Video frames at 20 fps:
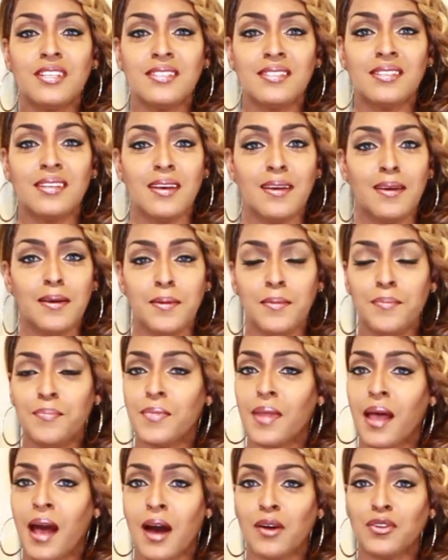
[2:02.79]
to see
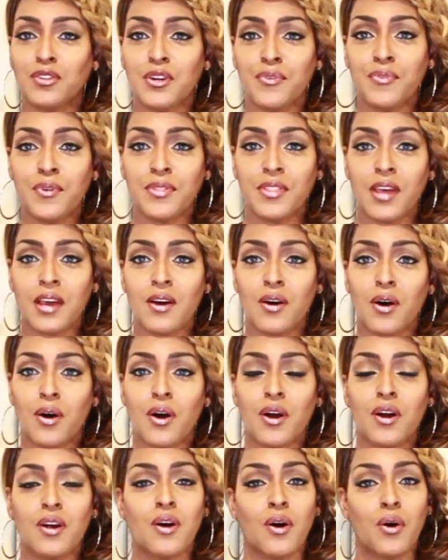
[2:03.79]
how different they
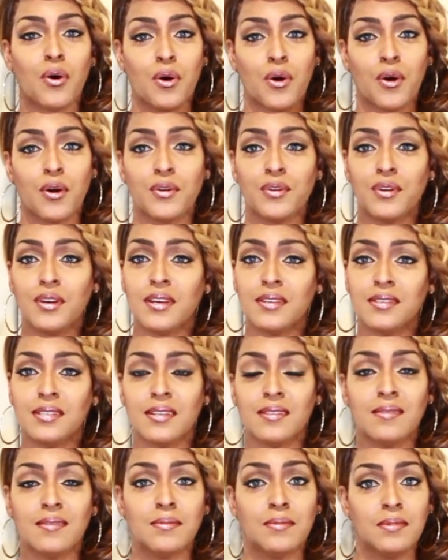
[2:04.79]
are or is
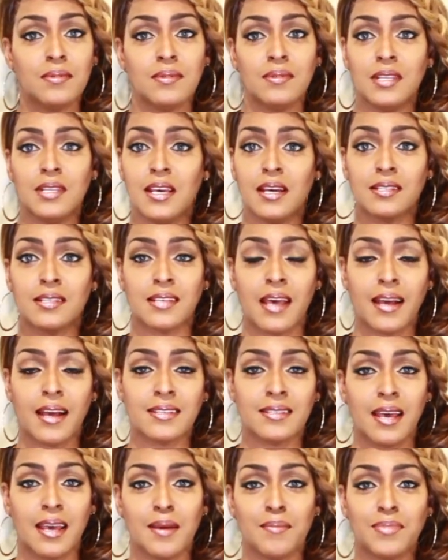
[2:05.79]
it the
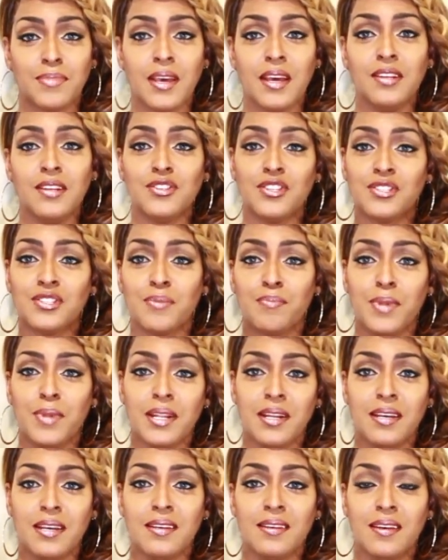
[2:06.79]
exact same thing, just a
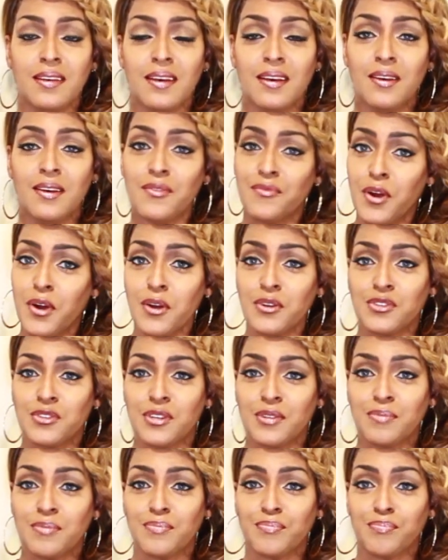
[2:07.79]
mini
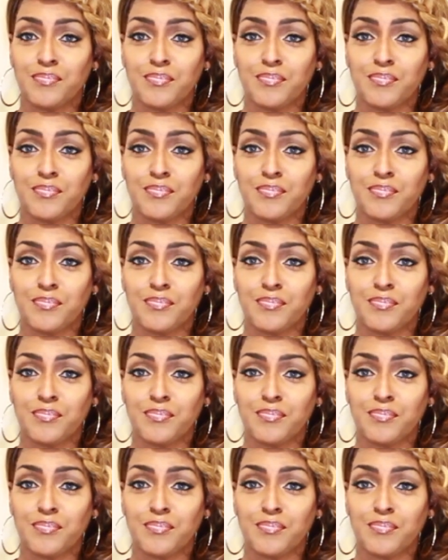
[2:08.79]
version.